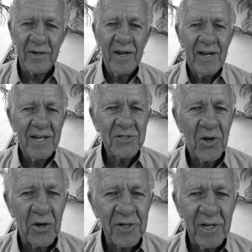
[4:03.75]
It's called
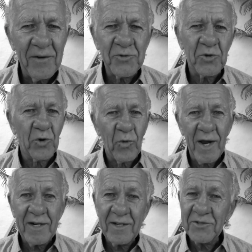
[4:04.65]
a Lovetuner, right
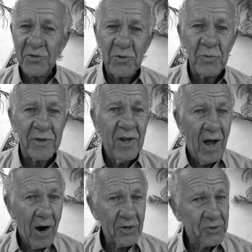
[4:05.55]
in tune with
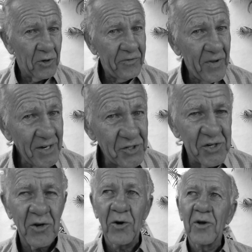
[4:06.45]
our
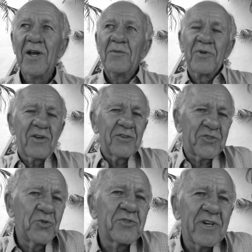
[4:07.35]
solfeggio," because
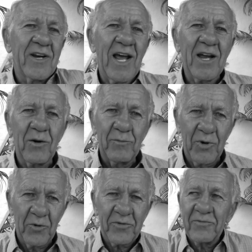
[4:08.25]
Susan and I are
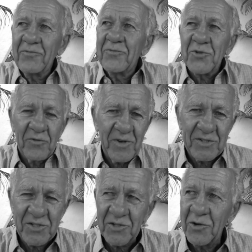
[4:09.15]
both
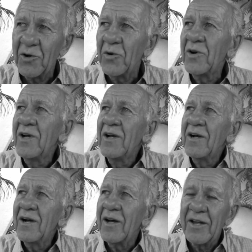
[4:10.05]
solfeggio
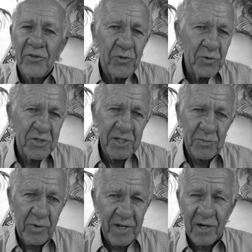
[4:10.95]
enthusiasts,
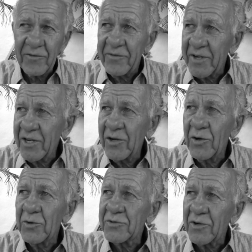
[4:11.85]
play our
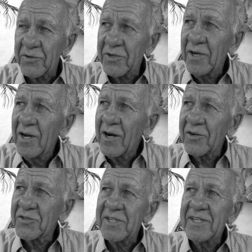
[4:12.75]
videos, our
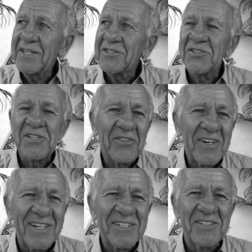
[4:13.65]
CDs and stuff, and
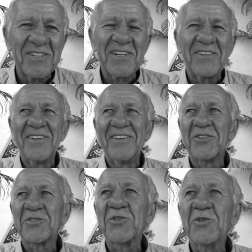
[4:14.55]
listen to them in those
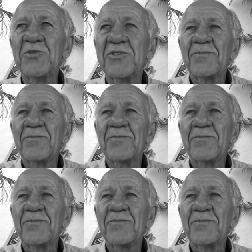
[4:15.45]
tones.